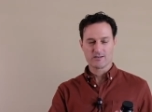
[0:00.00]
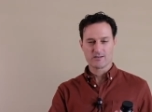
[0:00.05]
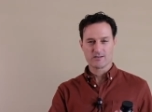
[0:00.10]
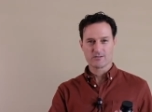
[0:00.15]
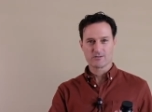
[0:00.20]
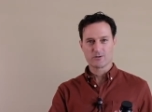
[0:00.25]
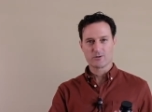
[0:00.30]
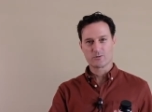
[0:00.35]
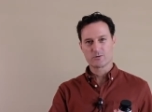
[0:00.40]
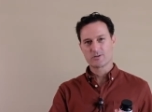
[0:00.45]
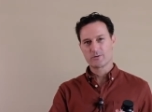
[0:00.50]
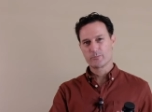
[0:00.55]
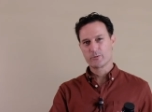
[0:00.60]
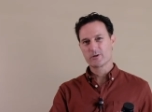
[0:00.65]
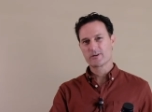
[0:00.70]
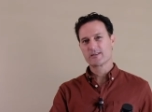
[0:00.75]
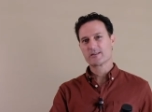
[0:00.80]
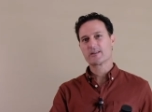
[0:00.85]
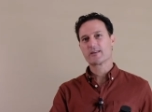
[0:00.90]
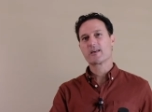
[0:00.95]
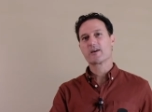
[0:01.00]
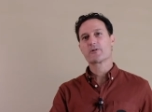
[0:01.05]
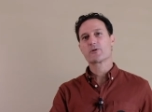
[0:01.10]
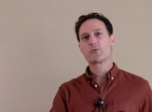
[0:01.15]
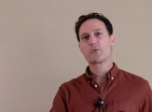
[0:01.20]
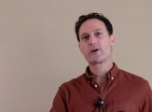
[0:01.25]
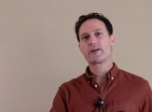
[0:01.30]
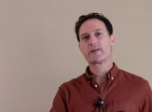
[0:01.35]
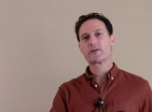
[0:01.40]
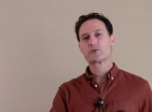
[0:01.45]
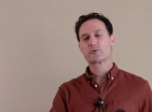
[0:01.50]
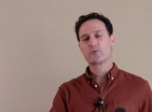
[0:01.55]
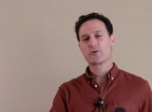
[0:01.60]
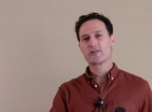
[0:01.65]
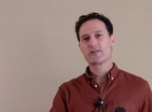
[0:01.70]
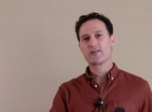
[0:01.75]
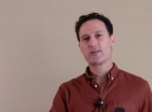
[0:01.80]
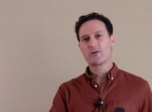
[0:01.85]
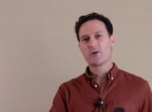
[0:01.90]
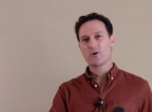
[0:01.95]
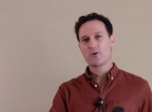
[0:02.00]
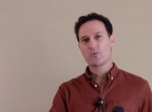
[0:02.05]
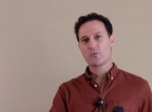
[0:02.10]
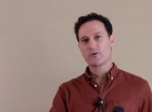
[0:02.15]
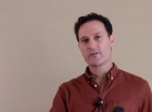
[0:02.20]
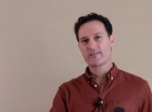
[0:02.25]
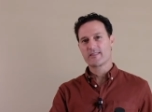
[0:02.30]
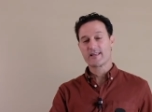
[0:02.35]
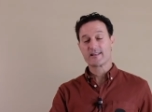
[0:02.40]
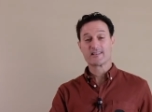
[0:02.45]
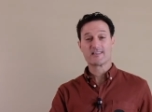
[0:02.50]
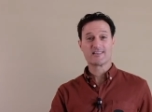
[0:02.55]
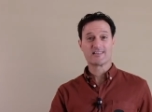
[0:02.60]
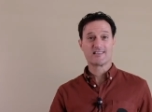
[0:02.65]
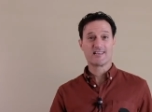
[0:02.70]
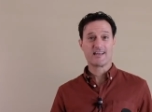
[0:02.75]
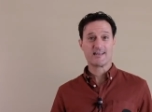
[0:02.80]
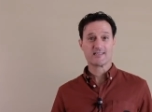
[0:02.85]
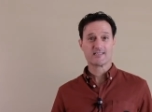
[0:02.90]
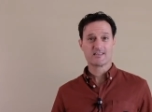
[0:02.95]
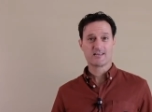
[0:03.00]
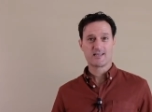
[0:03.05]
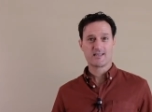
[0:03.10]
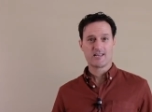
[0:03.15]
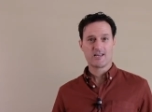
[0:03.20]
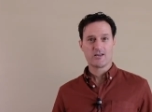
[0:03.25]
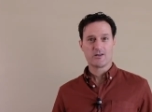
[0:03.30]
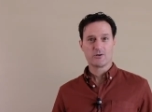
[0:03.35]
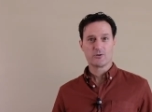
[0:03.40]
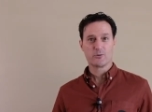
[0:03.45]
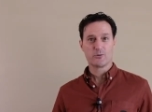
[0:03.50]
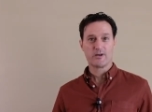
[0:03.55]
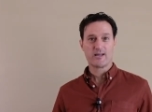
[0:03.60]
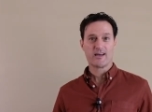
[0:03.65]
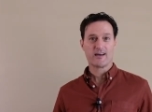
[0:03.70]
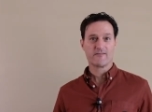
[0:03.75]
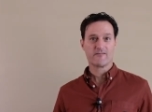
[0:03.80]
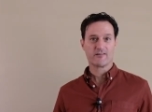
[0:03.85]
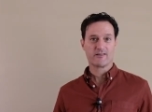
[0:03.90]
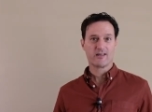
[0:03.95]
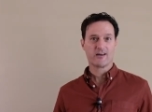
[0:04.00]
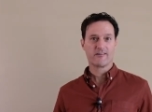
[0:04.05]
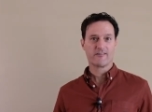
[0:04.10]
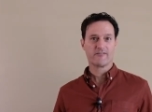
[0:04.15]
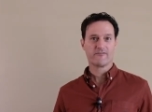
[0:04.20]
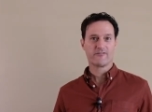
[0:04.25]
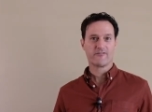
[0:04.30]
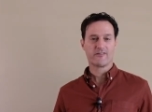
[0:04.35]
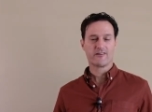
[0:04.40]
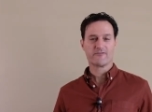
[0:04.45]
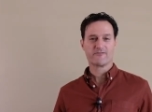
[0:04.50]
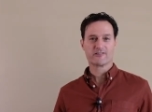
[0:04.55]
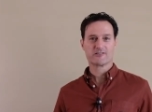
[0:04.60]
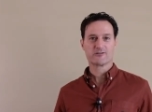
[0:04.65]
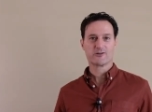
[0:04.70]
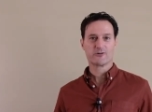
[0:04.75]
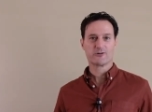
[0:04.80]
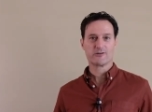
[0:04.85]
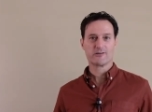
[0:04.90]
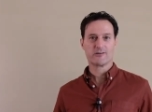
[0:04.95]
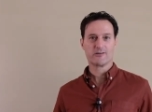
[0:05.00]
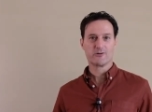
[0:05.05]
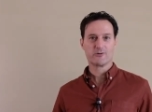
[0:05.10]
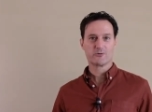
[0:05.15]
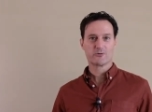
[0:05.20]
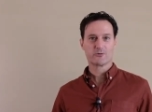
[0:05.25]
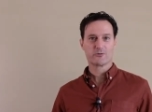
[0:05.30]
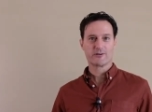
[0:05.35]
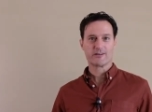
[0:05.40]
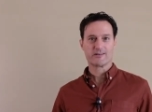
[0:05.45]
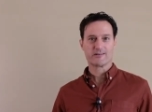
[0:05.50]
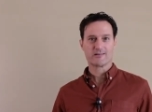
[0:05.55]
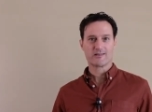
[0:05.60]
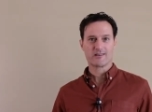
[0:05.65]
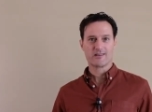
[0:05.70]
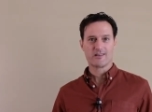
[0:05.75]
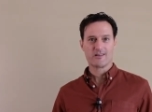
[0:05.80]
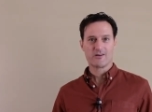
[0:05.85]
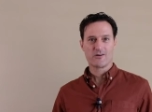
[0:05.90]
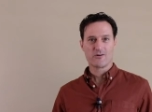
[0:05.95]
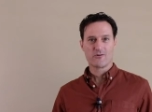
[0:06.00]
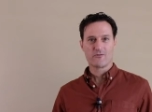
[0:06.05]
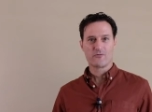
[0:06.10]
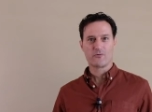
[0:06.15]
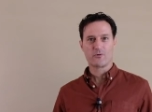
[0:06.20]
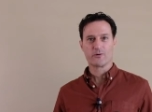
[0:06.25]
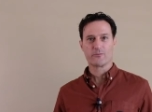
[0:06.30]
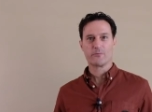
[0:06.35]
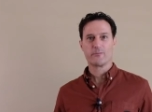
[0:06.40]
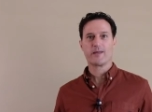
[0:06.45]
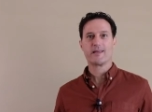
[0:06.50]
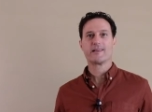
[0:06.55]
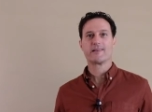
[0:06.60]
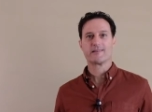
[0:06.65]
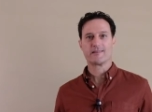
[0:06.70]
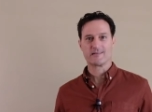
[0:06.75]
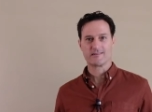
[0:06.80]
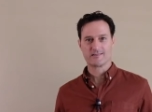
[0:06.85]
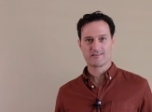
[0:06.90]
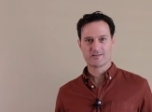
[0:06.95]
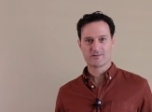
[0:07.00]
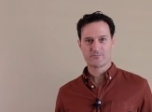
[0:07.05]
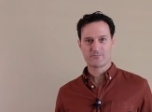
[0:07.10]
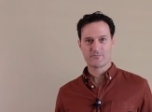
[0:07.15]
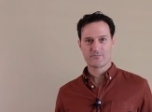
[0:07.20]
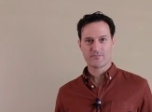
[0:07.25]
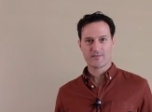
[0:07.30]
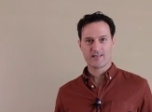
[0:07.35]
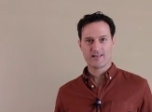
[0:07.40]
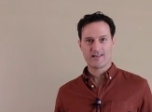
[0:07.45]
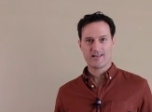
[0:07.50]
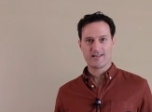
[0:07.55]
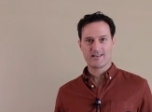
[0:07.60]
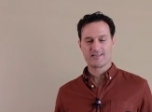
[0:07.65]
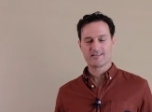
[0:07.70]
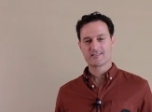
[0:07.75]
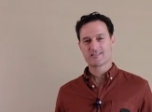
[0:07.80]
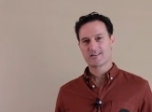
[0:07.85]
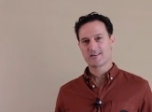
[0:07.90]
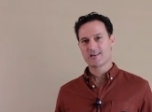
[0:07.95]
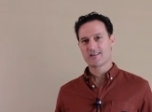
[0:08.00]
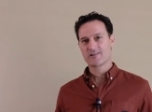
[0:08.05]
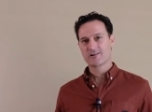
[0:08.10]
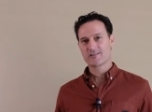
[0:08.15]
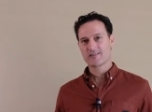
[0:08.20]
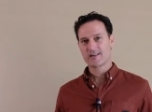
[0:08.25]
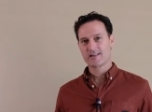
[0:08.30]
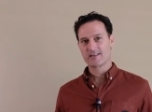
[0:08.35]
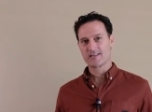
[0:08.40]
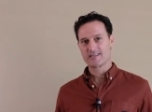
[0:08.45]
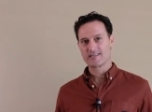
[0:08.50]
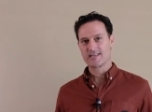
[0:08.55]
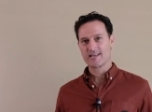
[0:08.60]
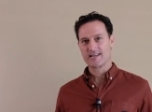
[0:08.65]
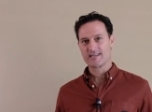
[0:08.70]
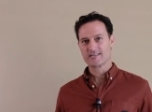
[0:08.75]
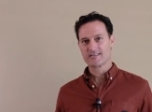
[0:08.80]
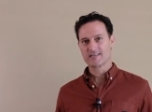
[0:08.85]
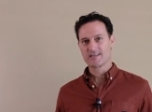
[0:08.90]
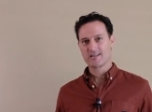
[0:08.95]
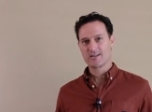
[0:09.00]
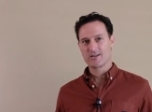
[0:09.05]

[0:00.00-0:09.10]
So to put it another way, it's one thing to test, do we have enough of a certain nutrient for maintenance? And it's another thing to test,